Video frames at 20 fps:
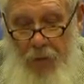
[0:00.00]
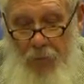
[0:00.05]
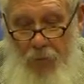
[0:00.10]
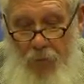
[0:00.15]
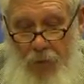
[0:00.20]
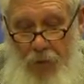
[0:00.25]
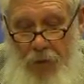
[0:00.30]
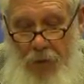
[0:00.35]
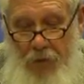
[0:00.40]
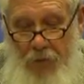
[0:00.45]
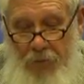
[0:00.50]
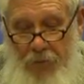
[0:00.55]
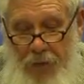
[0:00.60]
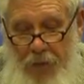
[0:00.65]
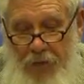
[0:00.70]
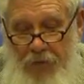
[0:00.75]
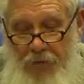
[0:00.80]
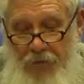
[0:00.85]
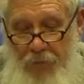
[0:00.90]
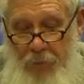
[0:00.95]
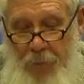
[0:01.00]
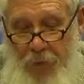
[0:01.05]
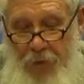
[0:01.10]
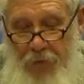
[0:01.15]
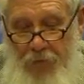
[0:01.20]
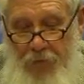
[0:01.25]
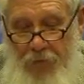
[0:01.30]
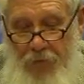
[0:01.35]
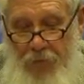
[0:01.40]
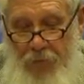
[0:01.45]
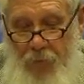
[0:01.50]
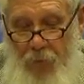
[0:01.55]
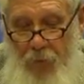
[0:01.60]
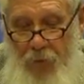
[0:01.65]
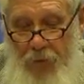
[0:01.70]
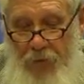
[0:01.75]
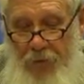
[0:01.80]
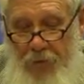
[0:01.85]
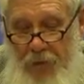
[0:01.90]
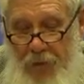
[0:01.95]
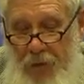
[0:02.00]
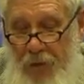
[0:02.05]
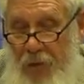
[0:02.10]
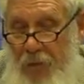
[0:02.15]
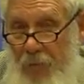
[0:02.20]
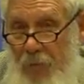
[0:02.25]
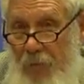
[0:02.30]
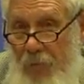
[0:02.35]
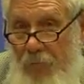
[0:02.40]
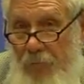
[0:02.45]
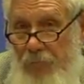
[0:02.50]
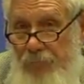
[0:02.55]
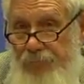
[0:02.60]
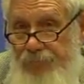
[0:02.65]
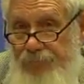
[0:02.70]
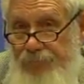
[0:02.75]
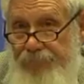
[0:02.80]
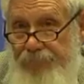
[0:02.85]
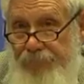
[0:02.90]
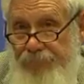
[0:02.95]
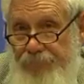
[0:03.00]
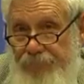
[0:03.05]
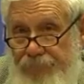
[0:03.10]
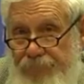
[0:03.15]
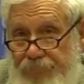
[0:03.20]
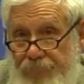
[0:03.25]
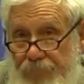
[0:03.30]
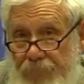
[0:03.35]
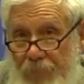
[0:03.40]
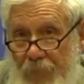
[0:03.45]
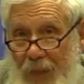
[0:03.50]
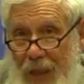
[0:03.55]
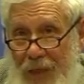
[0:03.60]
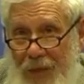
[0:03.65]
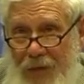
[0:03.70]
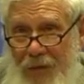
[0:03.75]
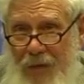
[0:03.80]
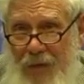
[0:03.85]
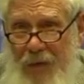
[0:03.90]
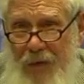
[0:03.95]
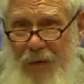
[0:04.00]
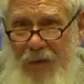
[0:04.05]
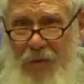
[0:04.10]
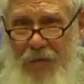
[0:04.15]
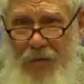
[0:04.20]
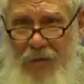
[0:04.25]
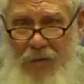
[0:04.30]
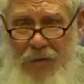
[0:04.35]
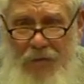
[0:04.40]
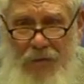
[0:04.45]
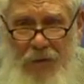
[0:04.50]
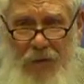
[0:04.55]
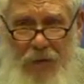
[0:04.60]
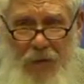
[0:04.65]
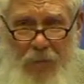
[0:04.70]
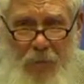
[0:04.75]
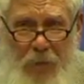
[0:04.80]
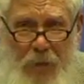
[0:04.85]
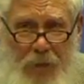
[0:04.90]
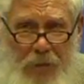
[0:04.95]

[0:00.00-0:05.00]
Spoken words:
In one of the greatest speeches of all time, the 16th